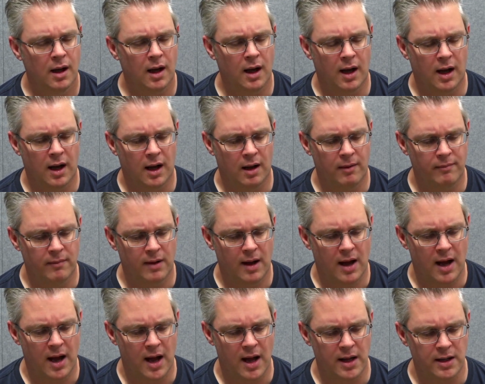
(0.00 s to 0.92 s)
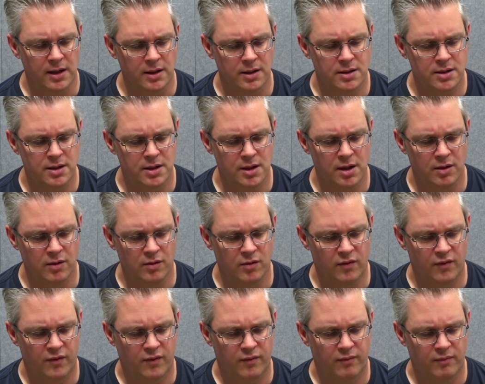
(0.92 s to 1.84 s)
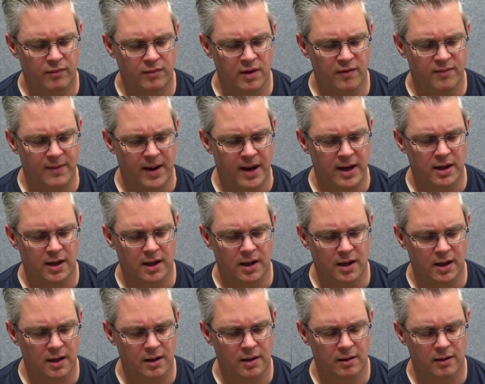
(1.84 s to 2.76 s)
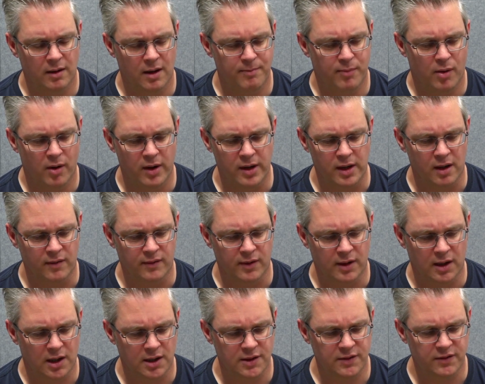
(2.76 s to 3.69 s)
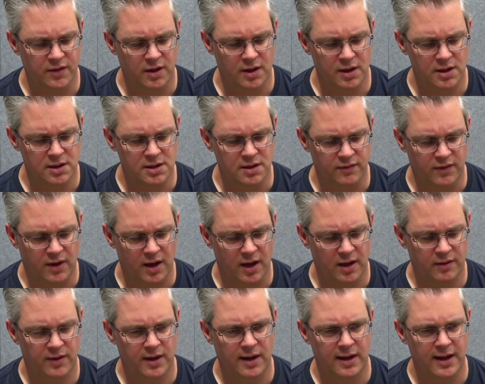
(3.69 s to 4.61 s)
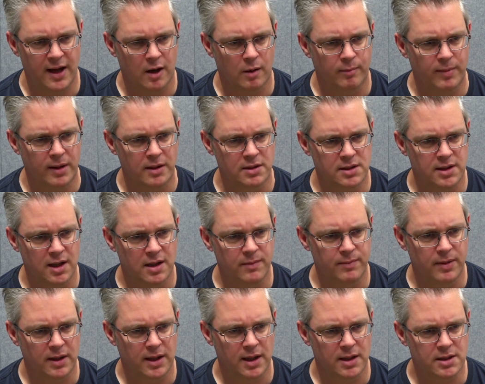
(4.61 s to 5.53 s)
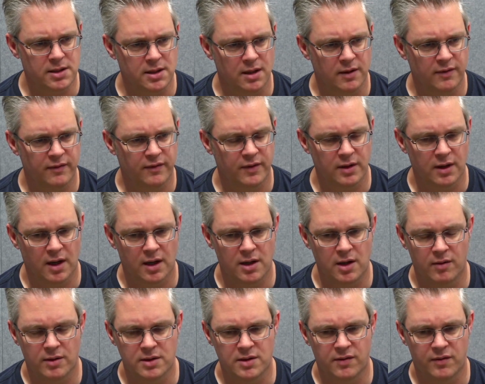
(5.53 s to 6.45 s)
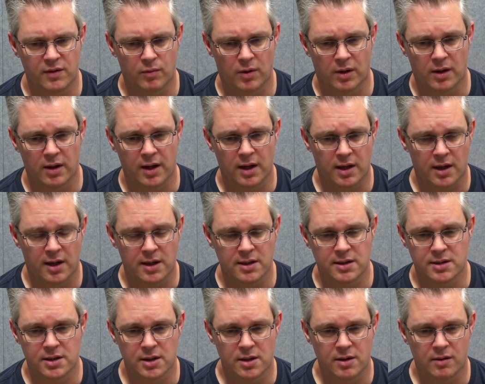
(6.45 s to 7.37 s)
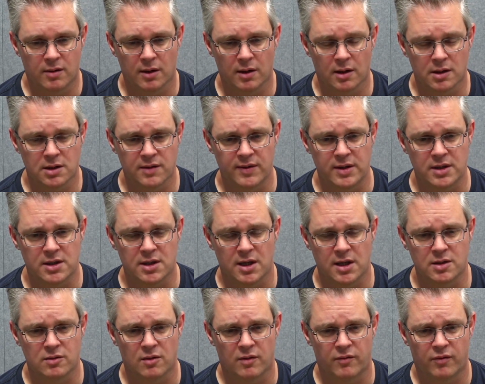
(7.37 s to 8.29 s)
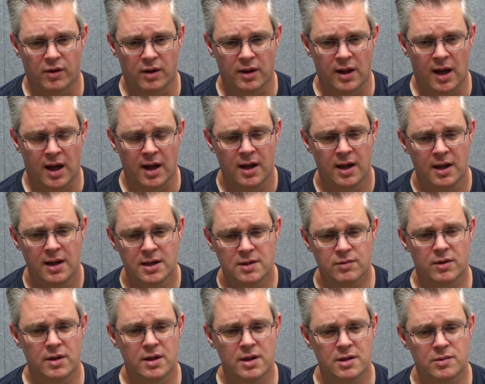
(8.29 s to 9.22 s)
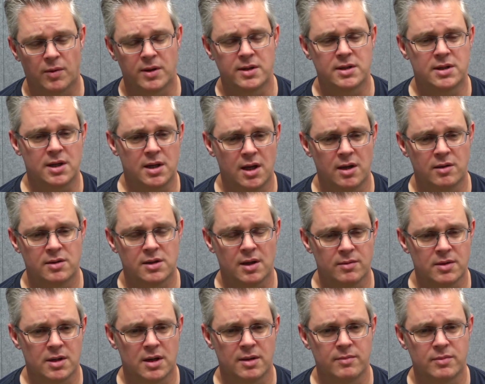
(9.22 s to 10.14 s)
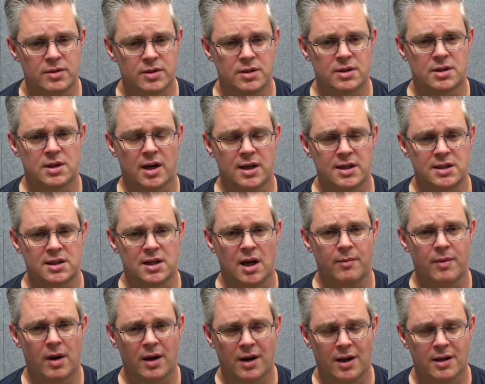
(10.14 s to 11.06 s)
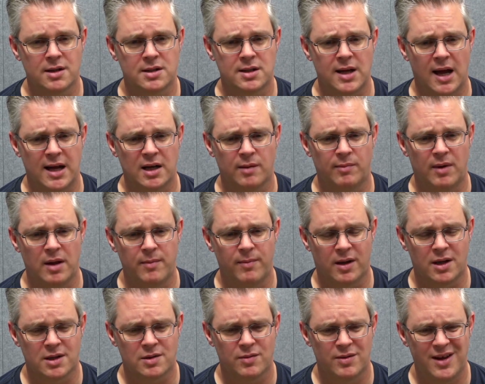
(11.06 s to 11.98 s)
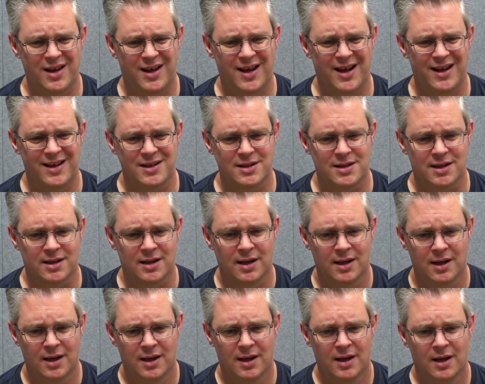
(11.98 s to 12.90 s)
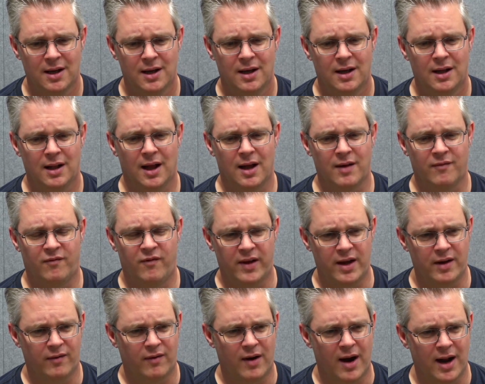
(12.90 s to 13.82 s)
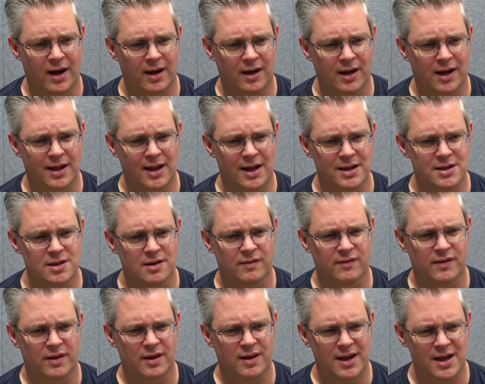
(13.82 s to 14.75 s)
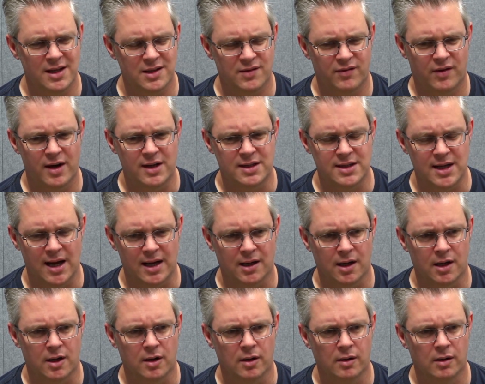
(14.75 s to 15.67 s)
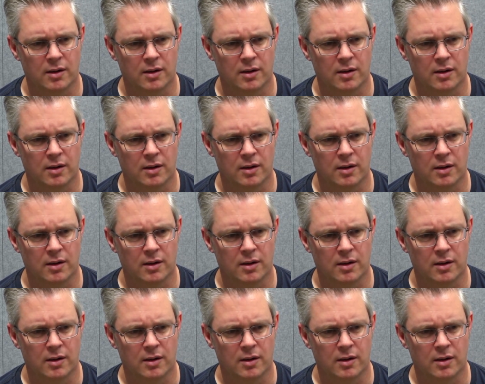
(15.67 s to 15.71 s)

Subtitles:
And you've made a point over the last few years of getting really elbows deep in that stuff, and you interviewed one of their guys, and so you've got lots of insight to offer on that. So one of those ones that you sometimes sidestep, and understandably, because when you get into like VRAN and that stuff, it gets very technical.